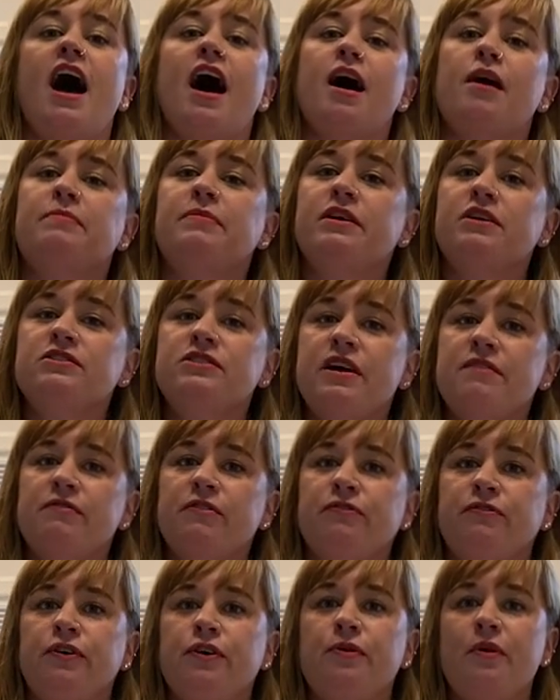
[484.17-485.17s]
Um, they also
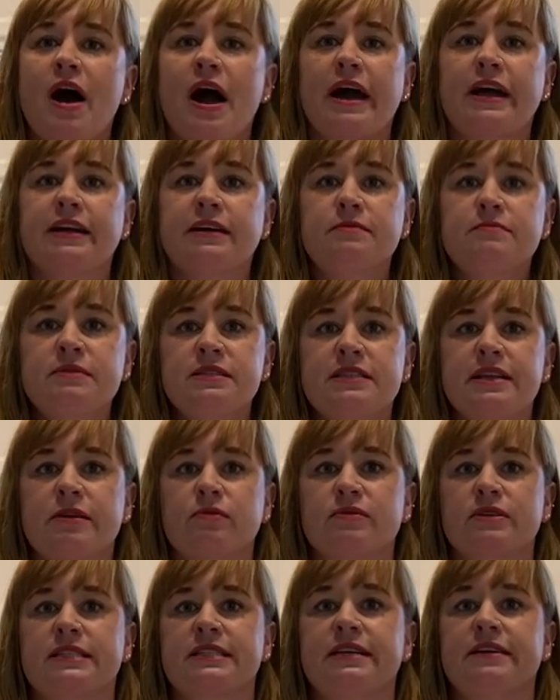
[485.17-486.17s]
have a few items they
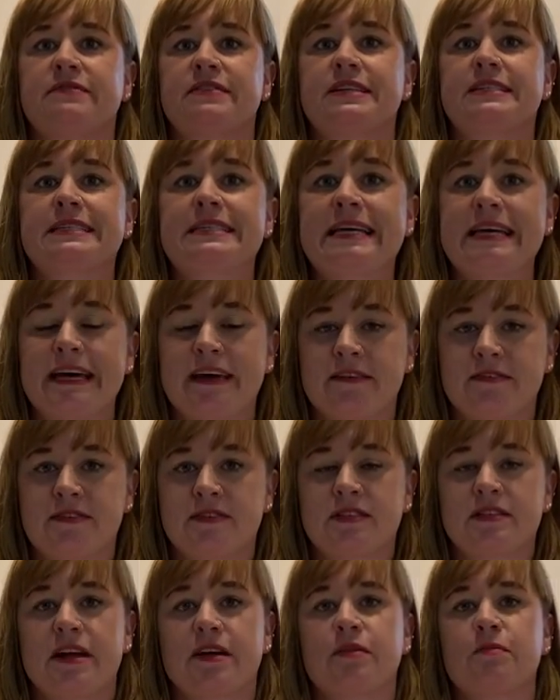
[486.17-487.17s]
received as
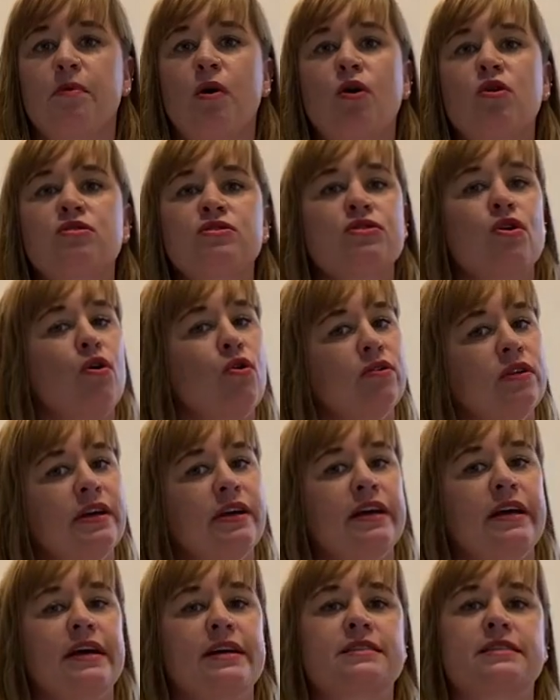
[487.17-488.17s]
gifts. Now the Polks
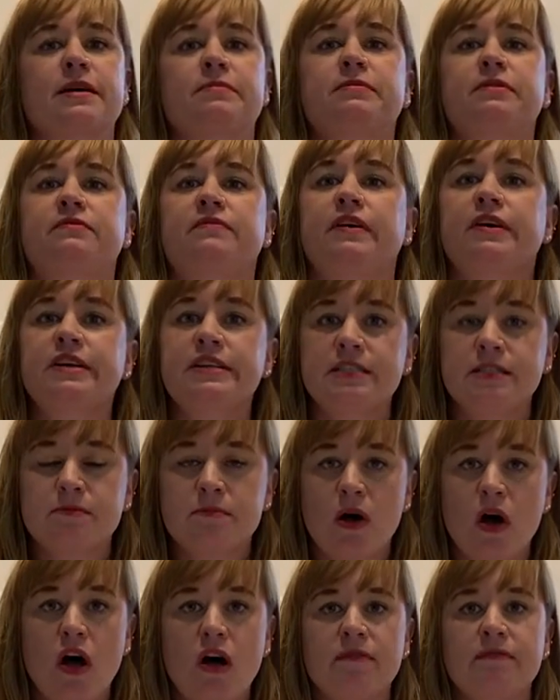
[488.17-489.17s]
only accepted very
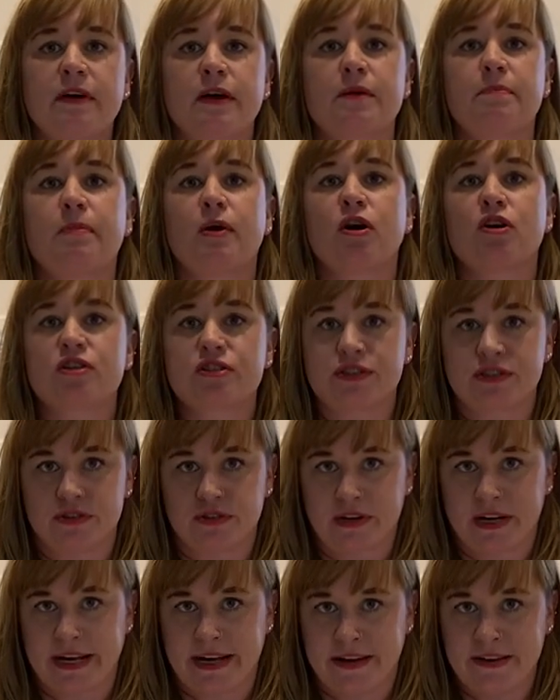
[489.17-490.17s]
small, very
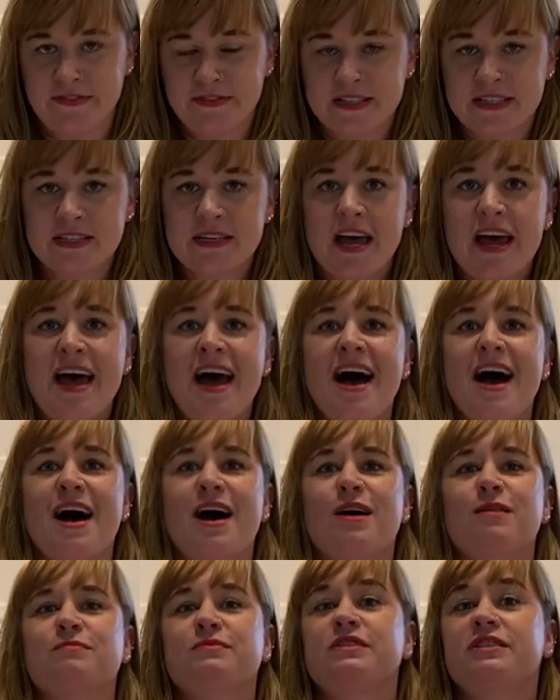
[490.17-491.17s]
personal gifts,
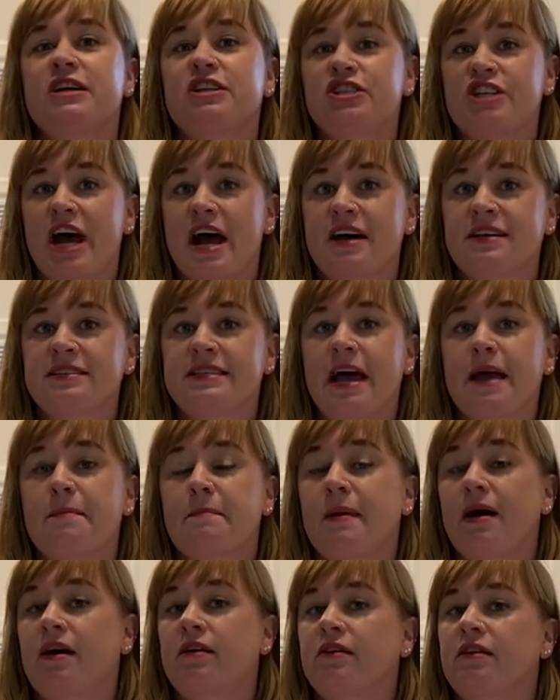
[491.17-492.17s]
um, such as a
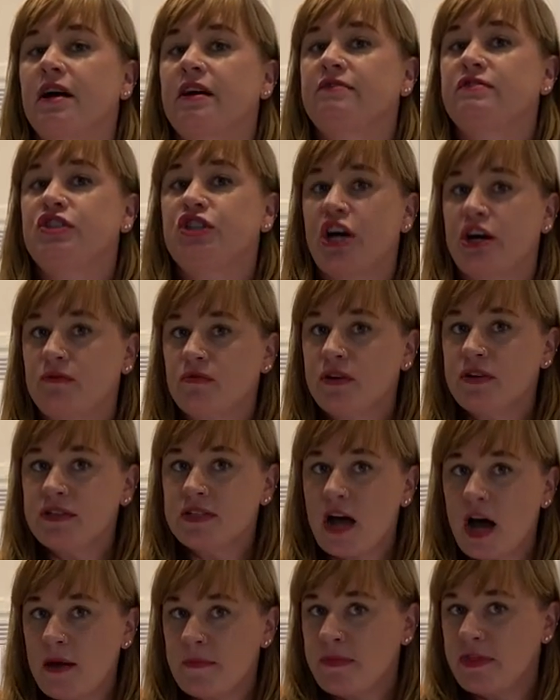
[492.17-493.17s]
model of General
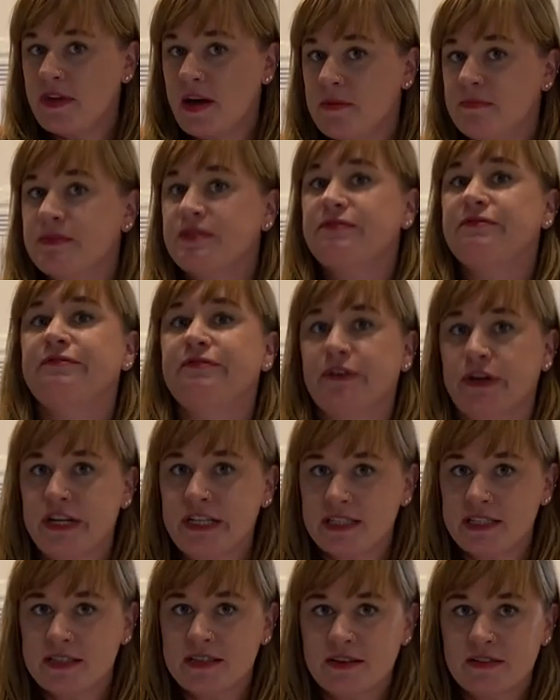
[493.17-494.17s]
Tom Thumb's
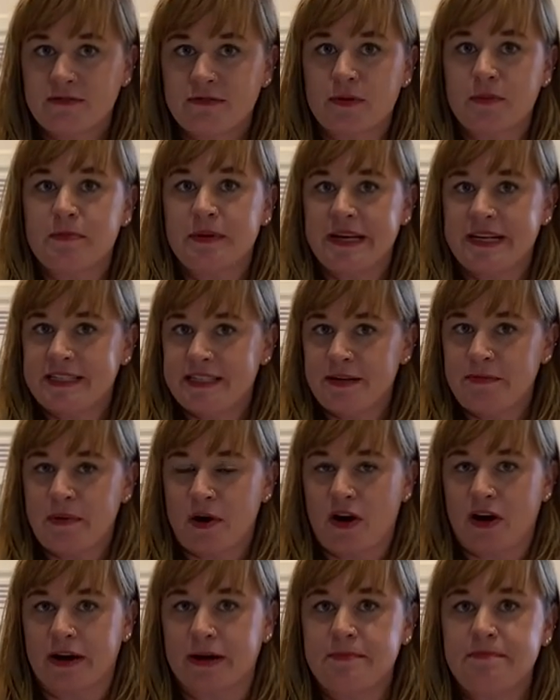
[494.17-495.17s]
foot from P.T.
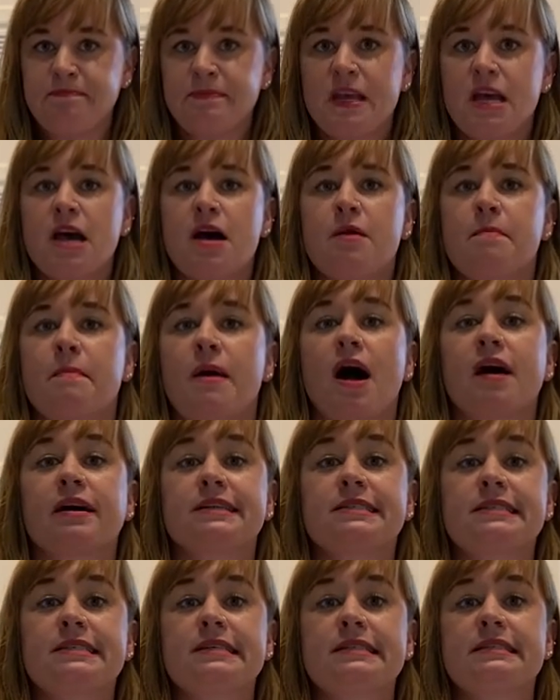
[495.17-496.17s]
Barnum,
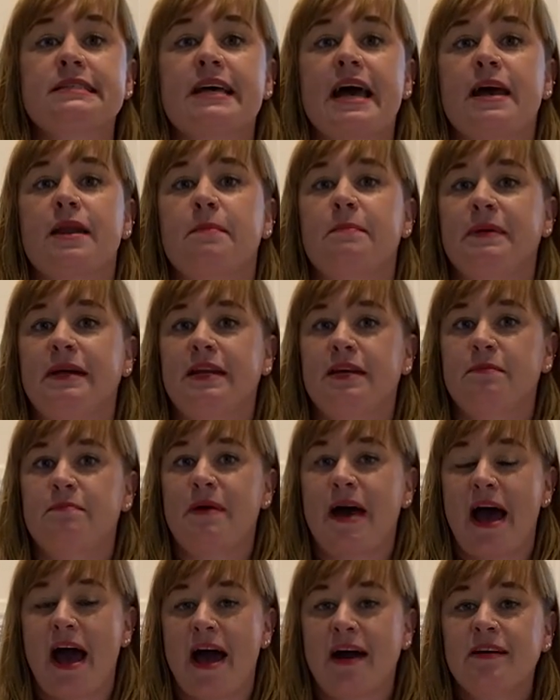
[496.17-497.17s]
moccasins and a beaded
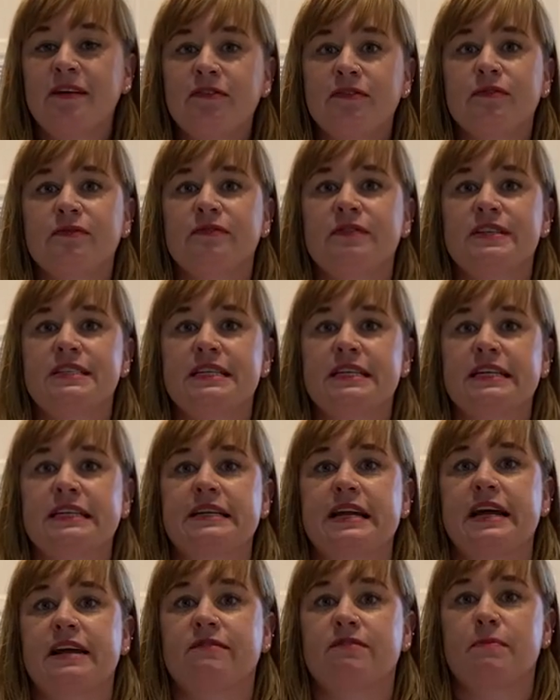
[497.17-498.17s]
bag from
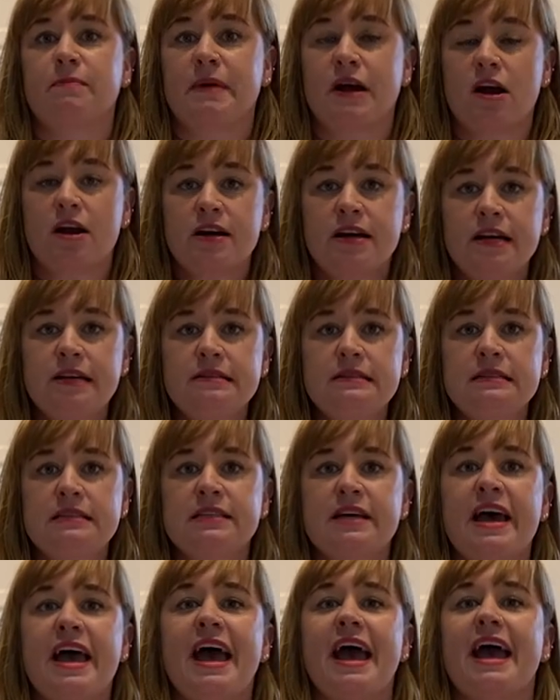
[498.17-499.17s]
visiting Native
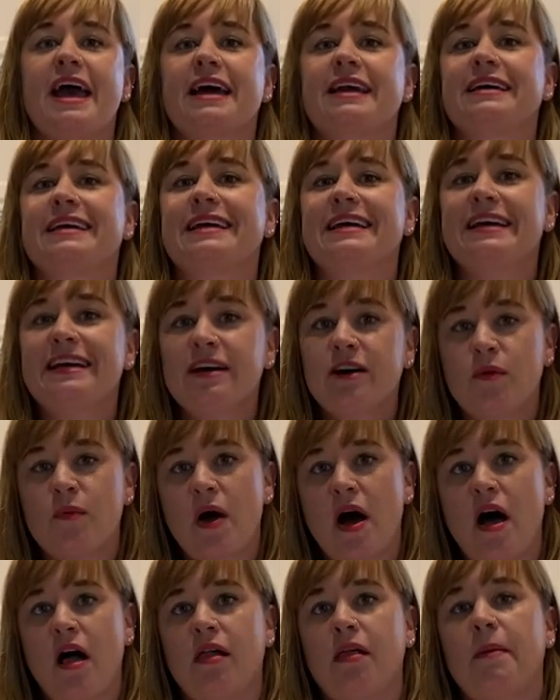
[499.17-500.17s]
Americans, and an
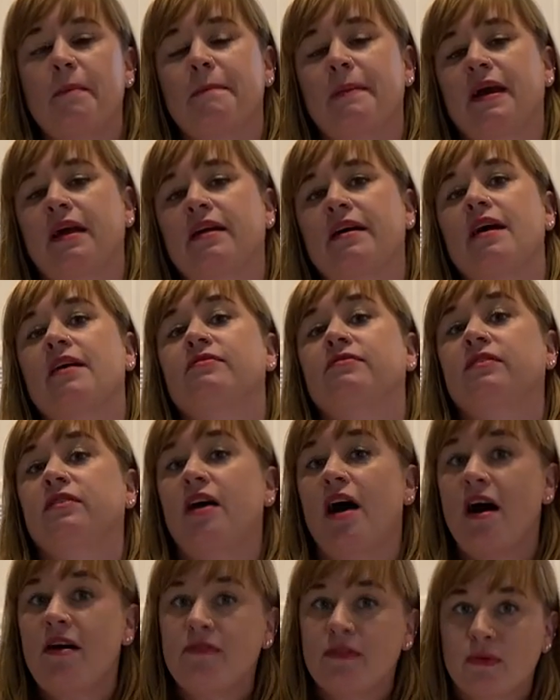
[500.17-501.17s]
inkwell made of
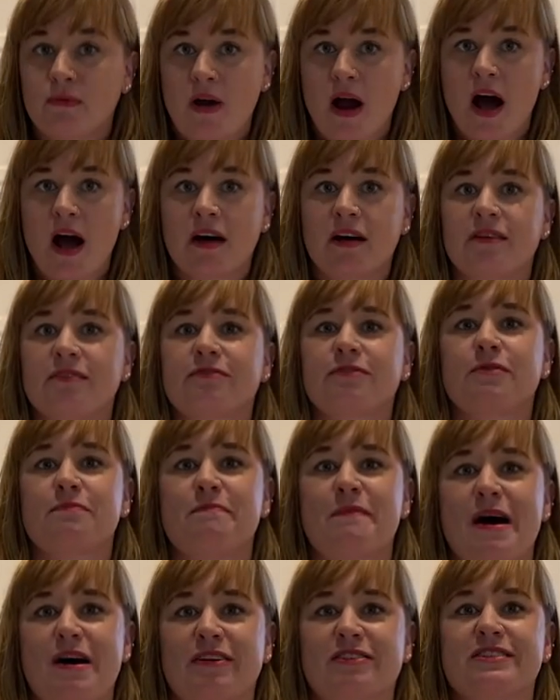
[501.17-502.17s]
lava rock
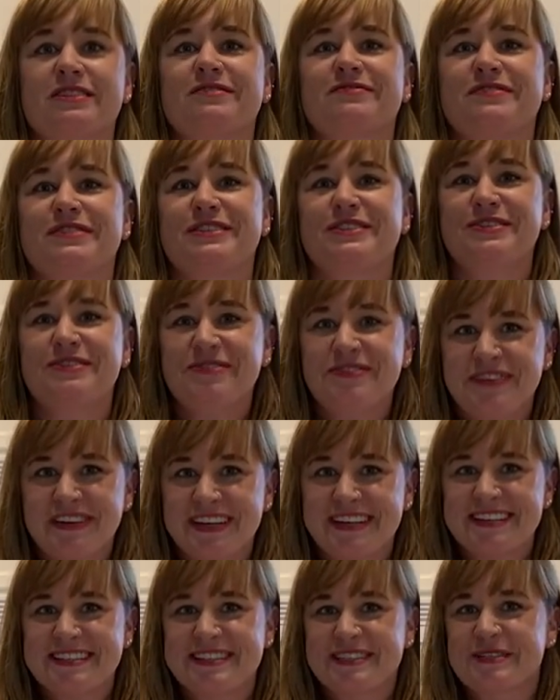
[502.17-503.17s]
from Mount
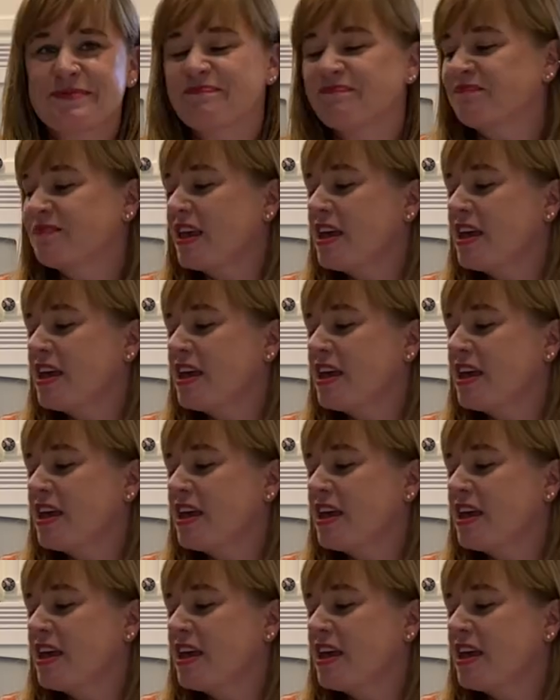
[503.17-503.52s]
Vesuvius.